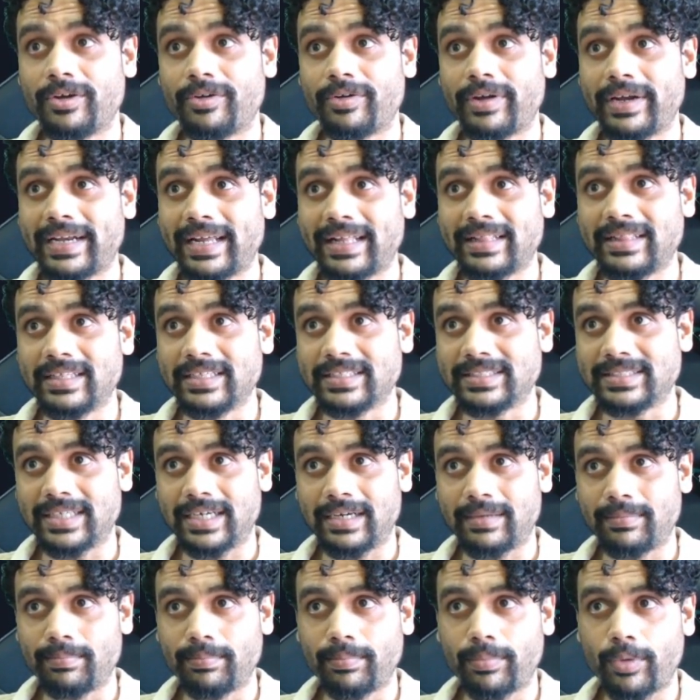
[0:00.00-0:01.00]
right at this
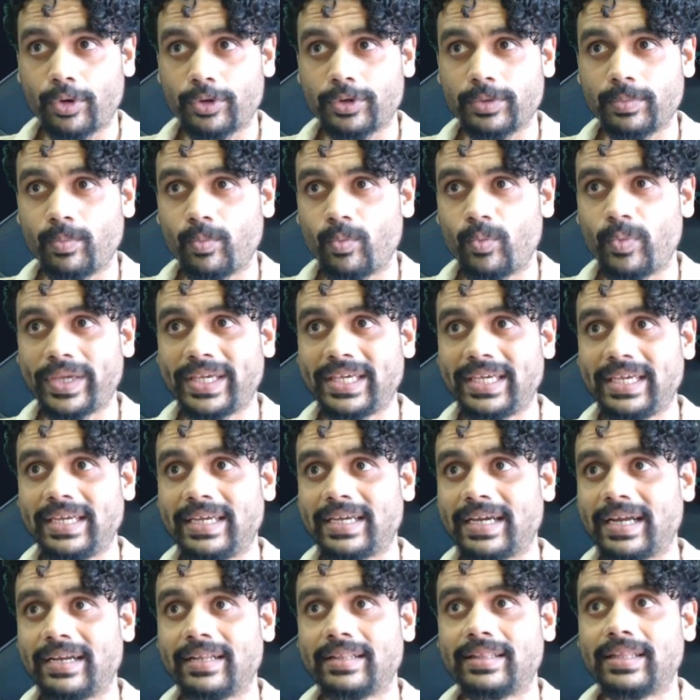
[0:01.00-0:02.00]
bottom wiki
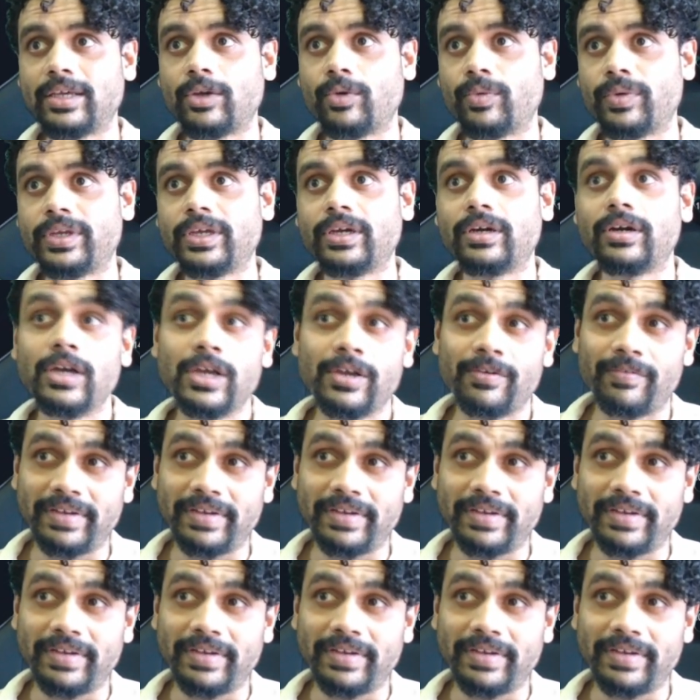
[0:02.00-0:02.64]
kind of thing over here.